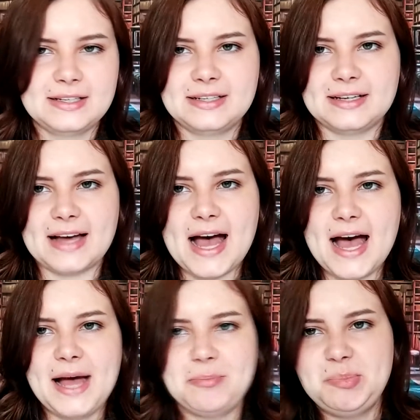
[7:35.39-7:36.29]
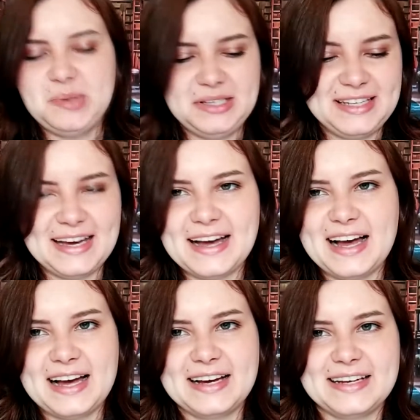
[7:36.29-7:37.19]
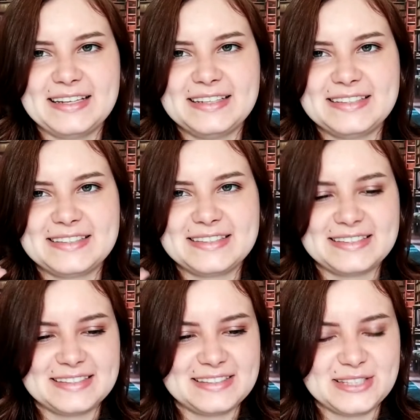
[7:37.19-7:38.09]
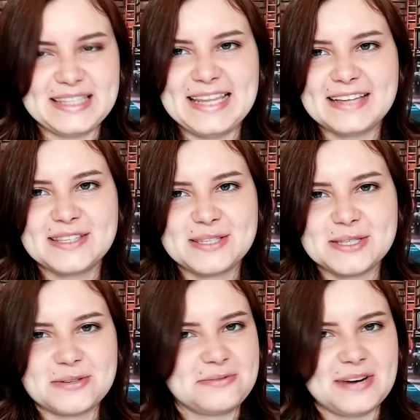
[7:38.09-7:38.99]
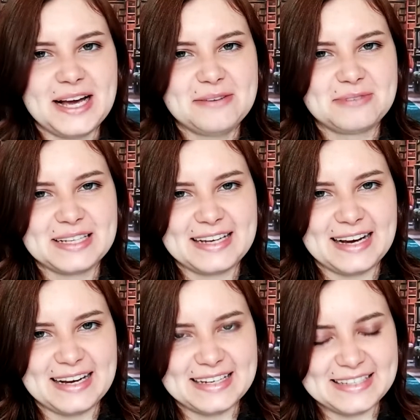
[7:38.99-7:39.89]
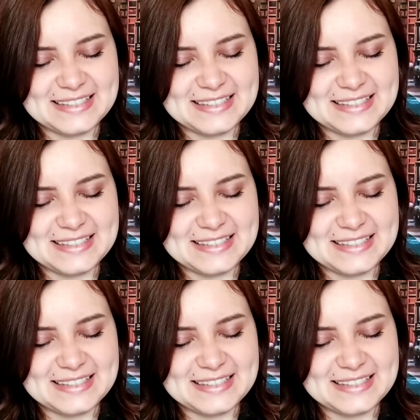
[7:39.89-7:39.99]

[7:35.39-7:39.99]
happy guide, net survival guide.